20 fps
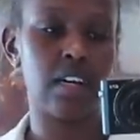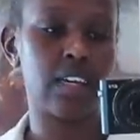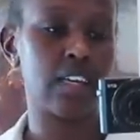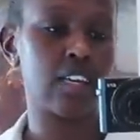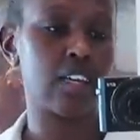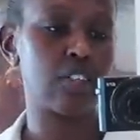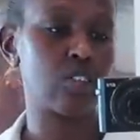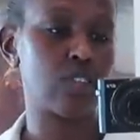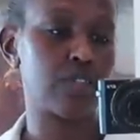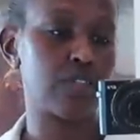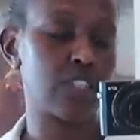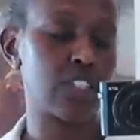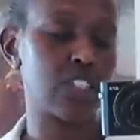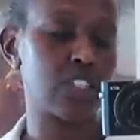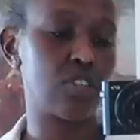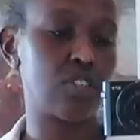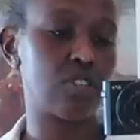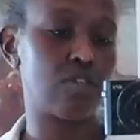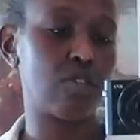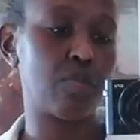kicks off the
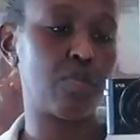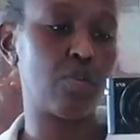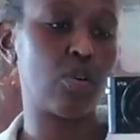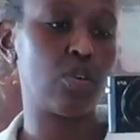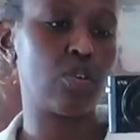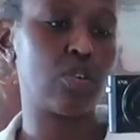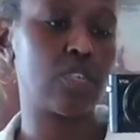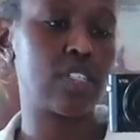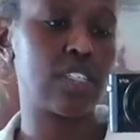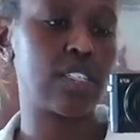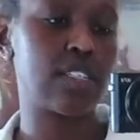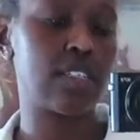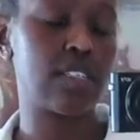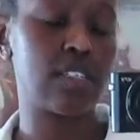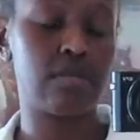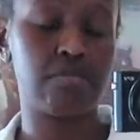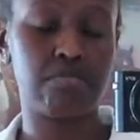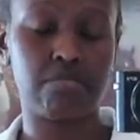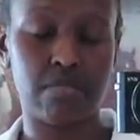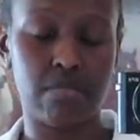season for polo
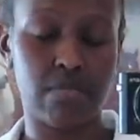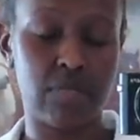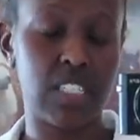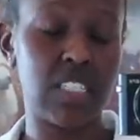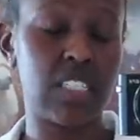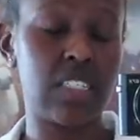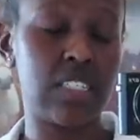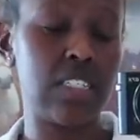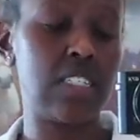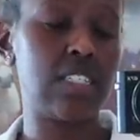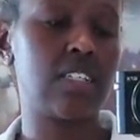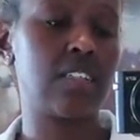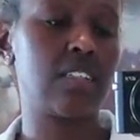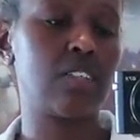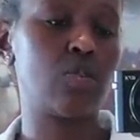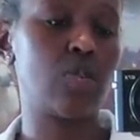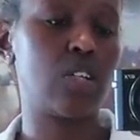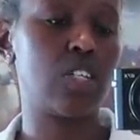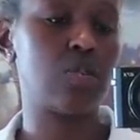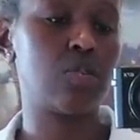this
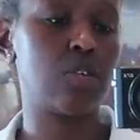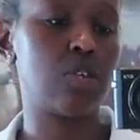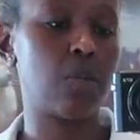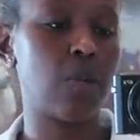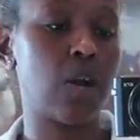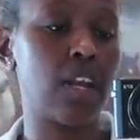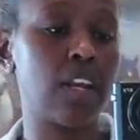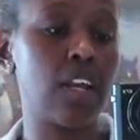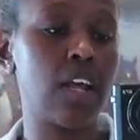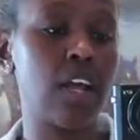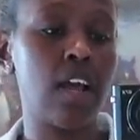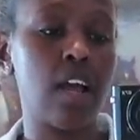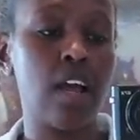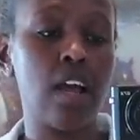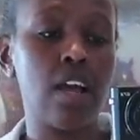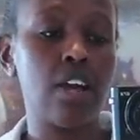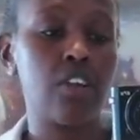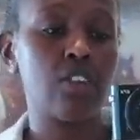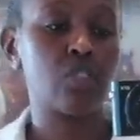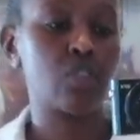season, 2021.
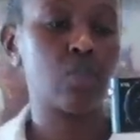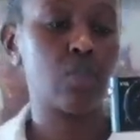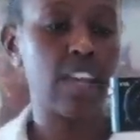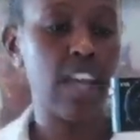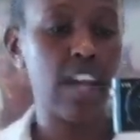So